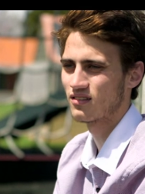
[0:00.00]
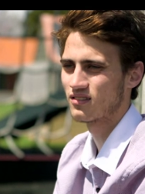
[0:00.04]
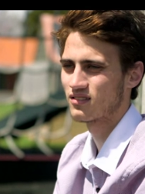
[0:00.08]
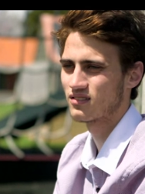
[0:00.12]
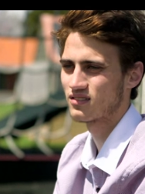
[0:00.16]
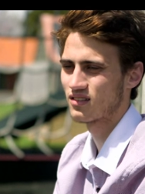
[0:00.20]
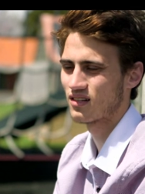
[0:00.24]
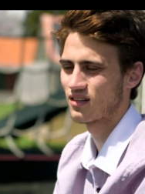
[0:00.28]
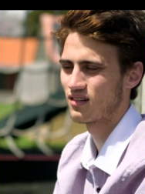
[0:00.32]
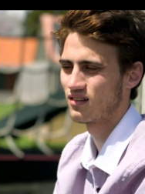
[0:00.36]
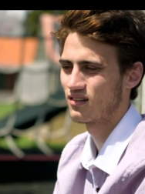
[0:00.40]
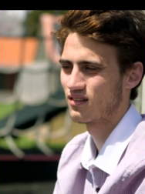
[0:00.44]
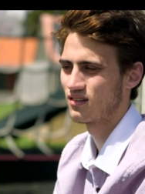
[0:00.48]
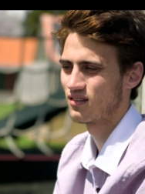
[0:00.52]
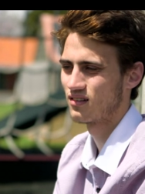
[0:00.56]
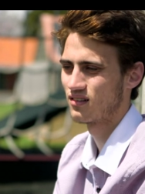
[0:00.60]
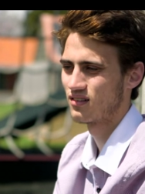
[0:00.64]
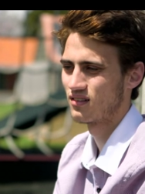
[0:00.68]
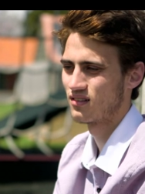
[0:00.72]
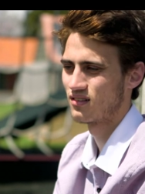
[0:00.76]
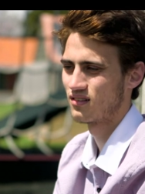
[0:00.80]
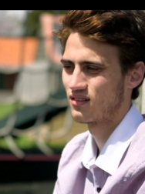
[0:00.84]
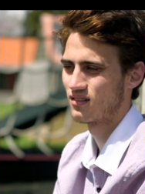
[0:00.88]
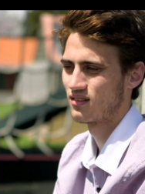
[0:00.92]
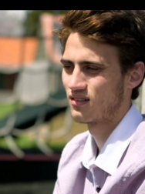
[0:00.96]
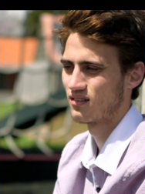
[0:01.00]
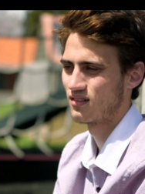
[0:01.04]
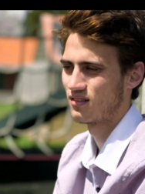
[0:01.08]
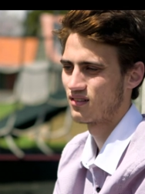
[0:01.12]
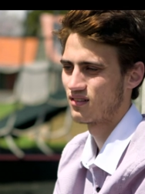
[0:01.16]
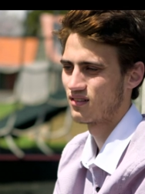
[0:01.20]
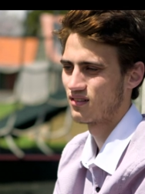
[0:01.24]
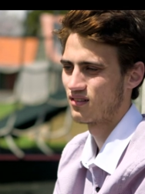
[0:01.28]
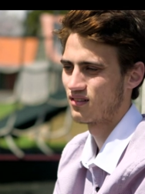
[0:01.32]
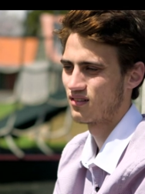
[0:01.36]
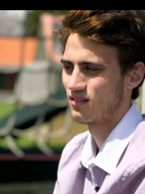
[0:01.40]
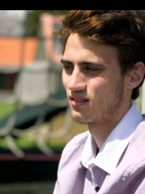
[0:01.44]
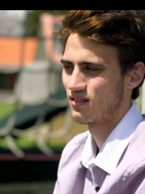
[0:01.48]
So
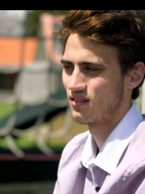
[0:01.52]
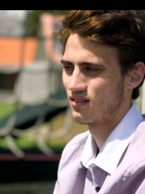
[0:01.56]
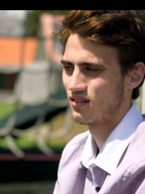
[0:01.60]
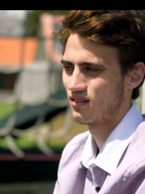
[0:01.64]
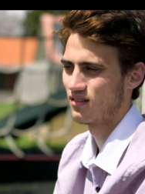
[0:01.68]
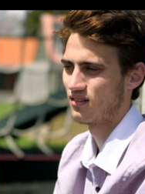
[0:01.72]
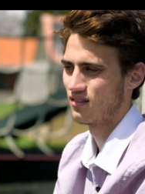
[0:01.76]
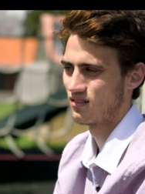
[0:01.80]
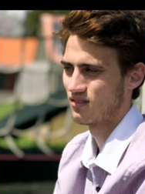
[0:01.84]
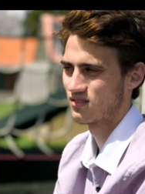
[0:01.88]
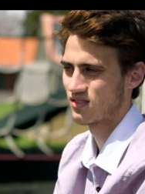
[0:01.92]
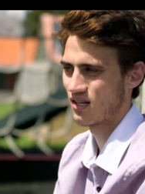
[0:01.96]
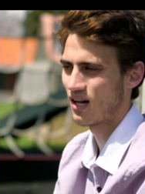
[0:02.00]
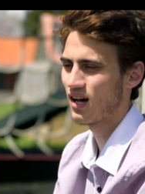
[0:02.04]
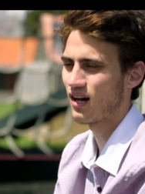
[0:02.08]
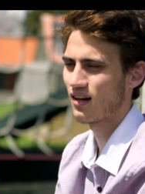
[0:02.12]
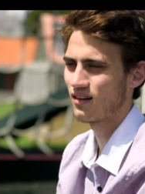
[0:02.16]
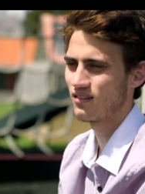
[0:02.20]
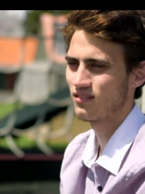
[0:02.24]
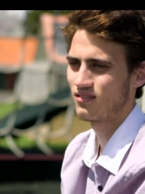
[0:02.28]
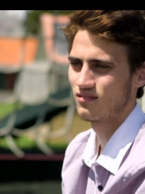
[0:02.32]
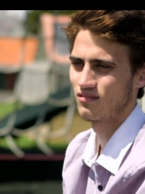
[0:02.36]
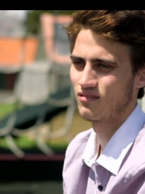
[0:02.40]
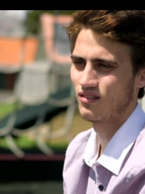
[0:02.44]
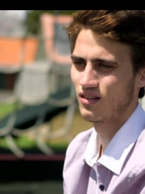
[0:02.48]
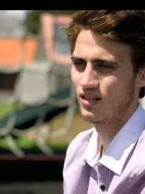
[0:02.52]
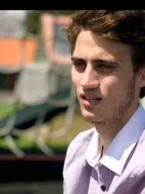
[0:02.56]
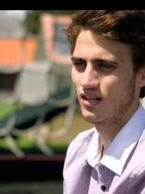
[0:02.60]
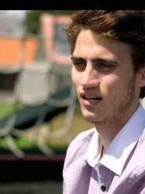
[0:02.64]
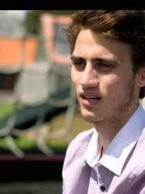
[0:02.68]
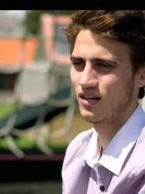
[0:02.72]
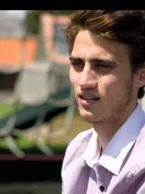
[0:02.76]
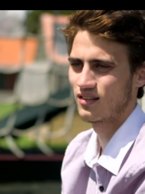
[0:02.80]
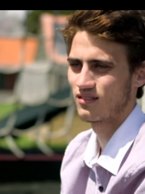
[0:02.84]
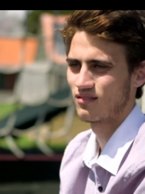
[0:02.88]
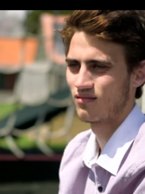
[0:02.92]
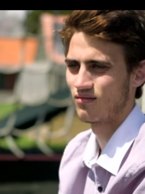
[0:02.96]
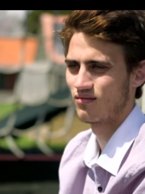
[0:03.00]
it's hard, really
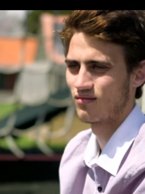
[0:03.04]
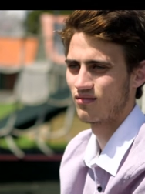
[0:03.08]
hard.